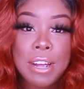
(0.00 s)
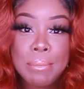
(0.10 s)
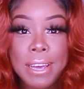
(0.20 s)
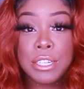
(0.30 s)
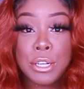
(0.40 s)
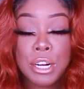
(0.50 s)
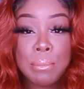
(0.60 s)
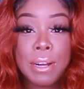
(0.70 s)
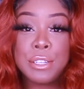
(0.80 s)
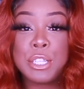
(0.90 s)
right back to talk
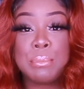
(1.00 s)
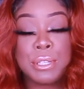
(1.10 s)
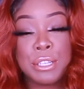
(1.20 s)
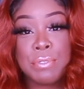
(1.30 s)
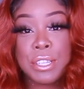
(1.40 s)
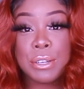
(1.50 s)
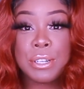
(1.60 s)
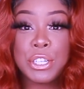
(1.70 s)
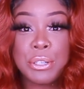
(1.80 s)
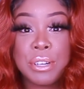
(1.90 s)
about the specifics on
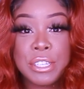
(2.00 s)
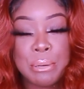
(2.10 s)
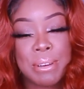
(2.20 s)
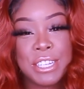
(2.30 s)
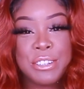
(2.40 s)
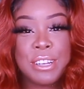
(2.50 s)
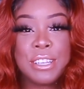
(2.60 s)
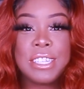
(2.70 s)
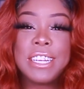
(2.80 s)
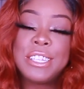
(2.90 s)
this unit, so make sure
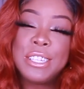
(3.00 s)
y'all stay